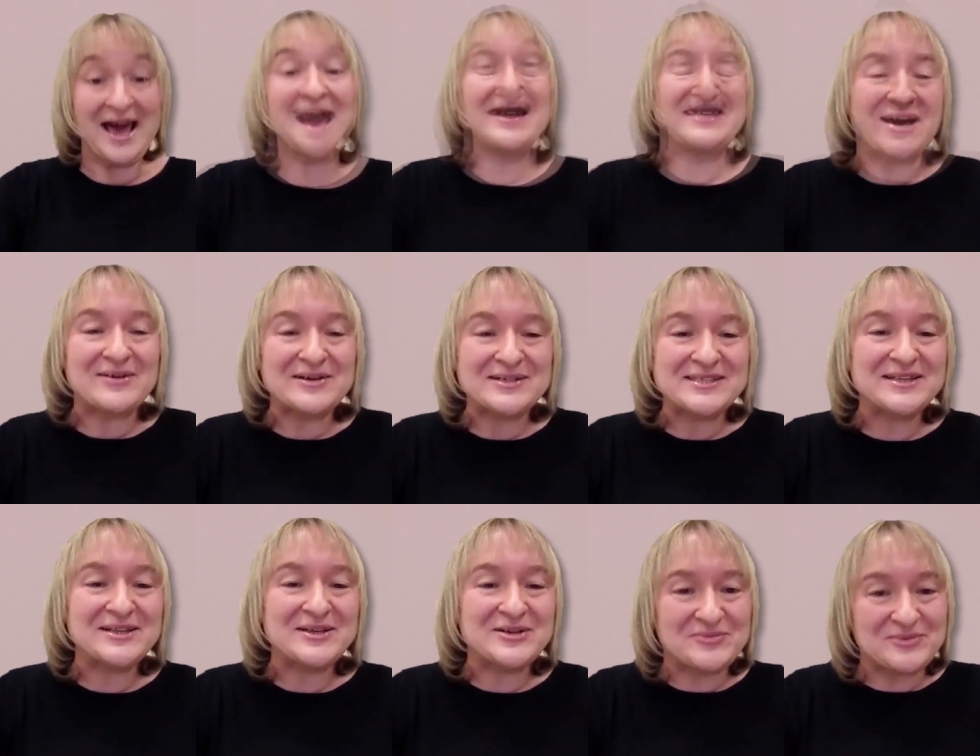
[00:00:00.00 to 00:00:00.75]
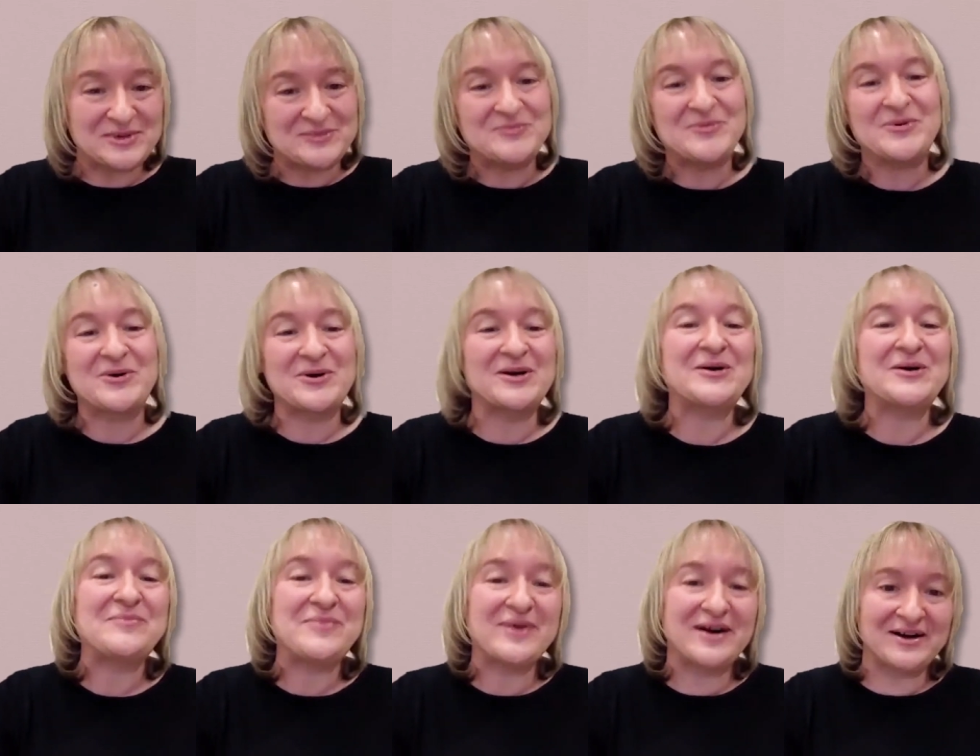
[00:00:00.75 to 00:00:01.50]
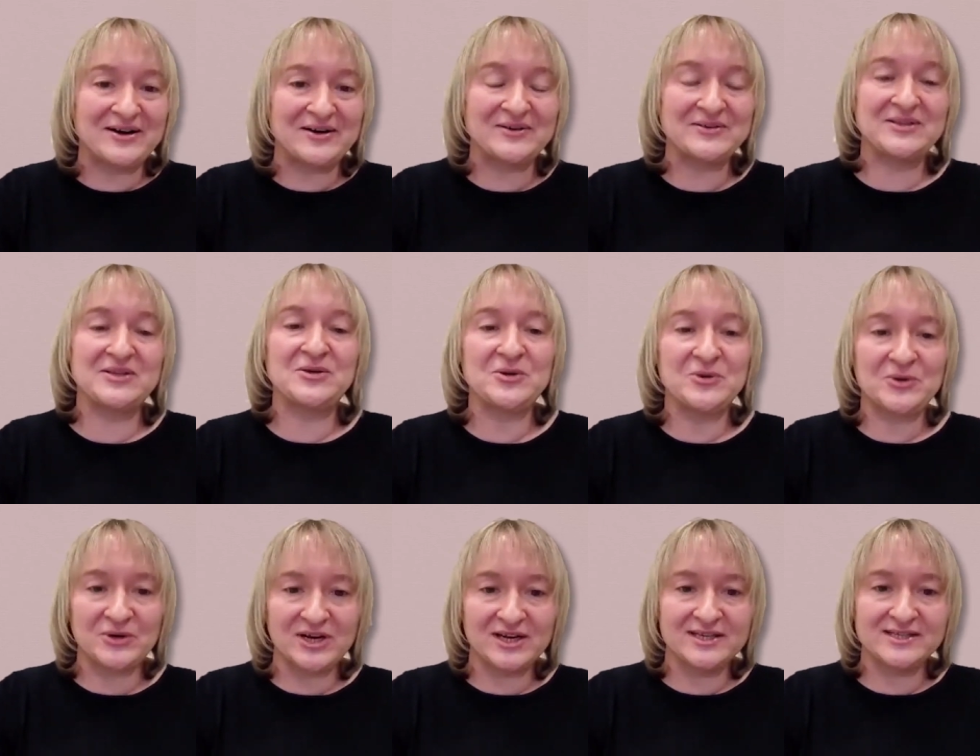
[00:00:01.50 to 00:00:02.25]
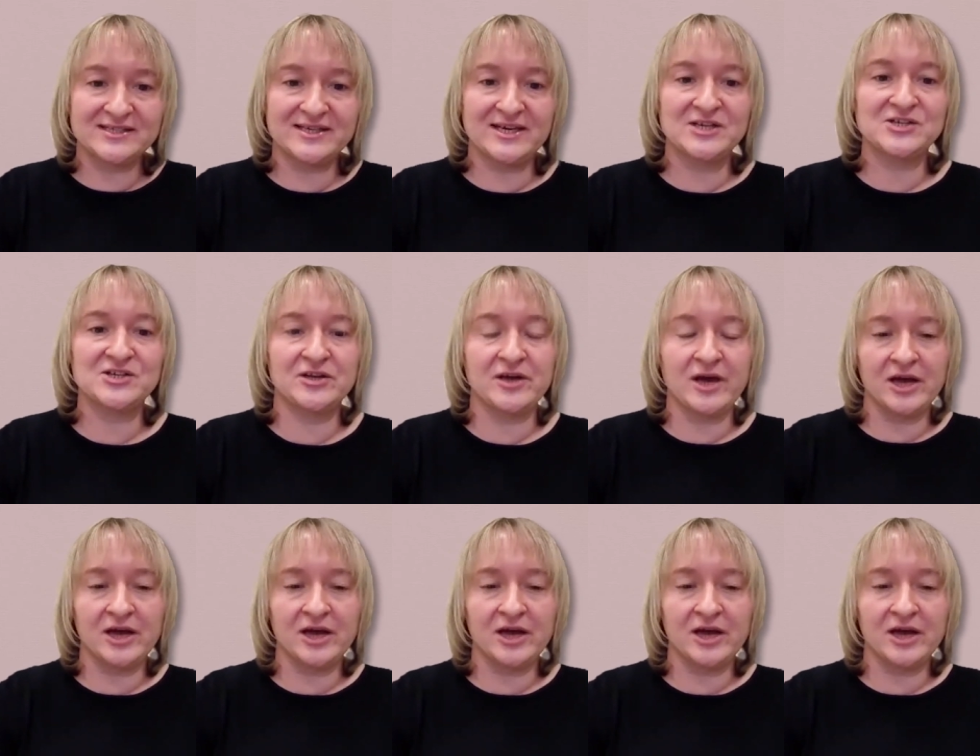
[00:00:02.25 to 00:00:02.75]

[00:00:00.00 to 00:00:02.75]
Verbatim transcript: Tell us a little bit more about your organization.